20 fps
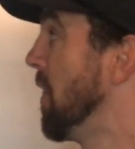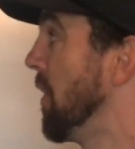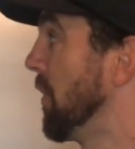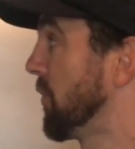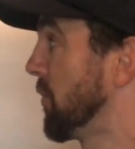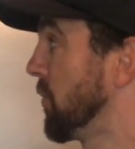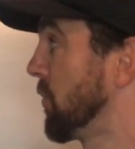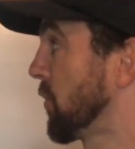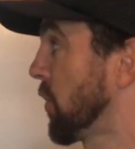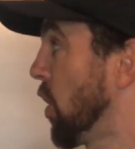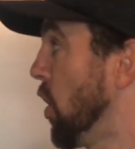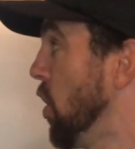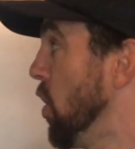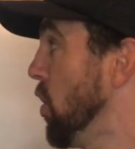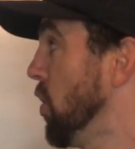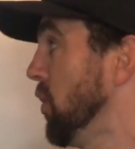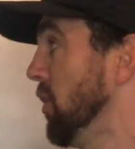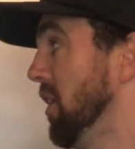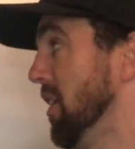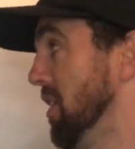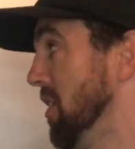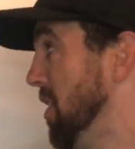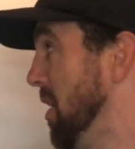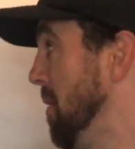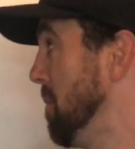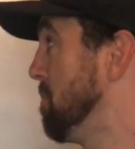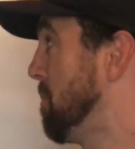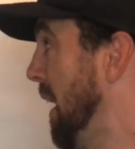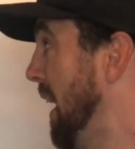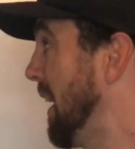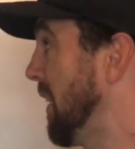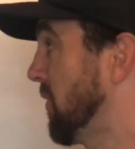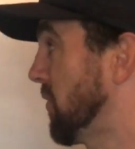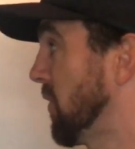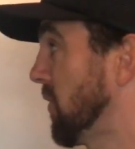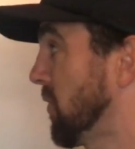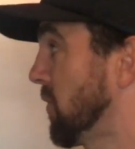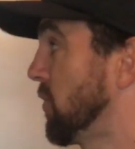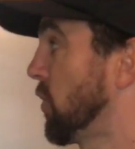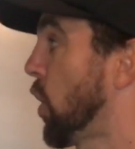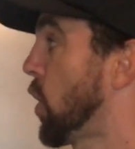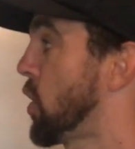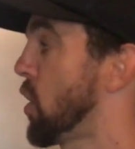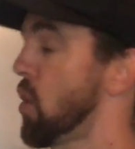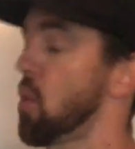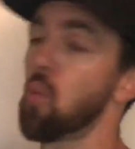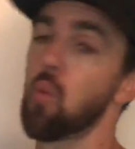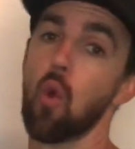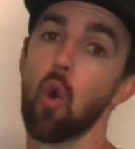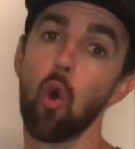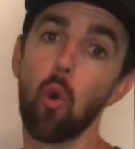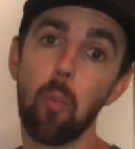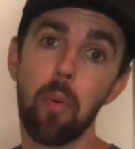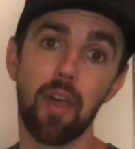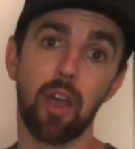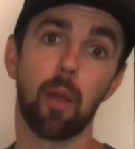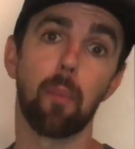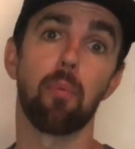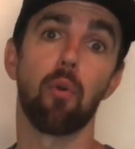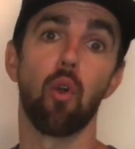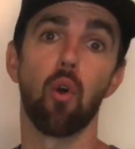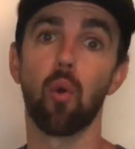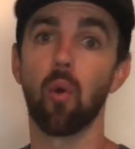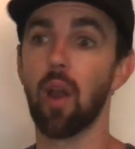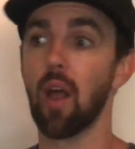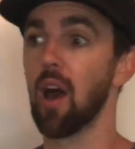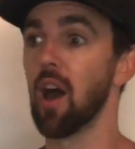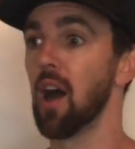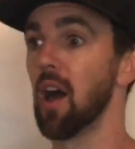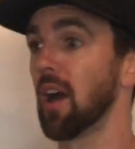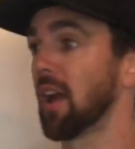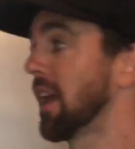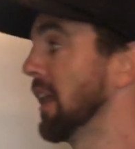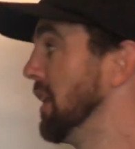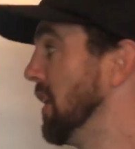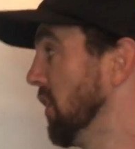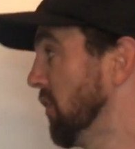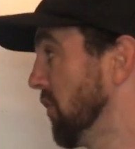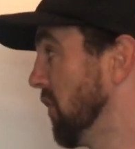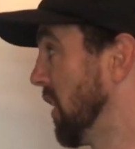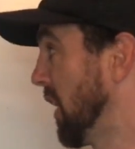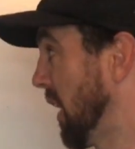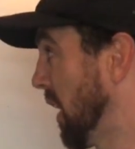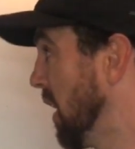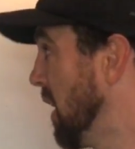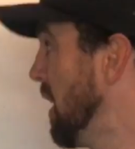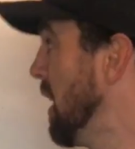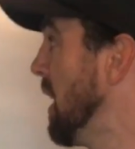This is called the base. This is our aerobic conditioning.